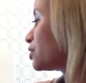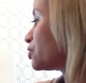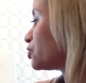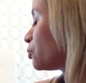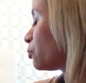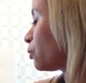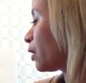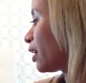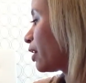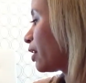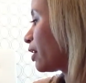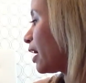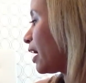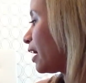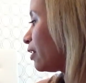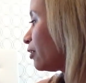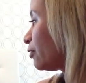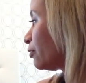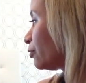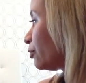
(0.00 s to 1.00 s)
it to wear
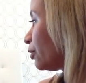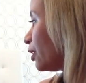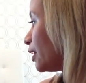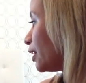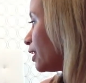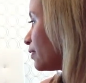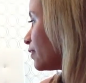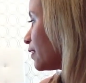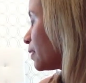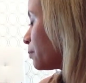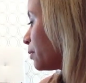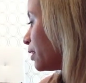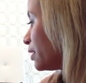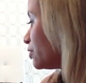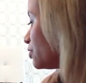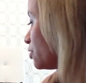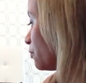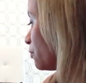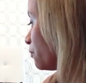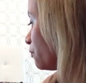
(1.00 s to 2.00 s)
out or anything.
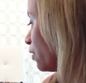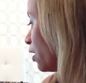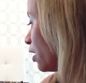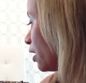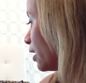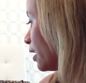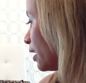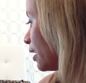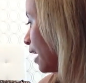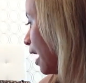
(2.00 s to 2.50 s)
But so far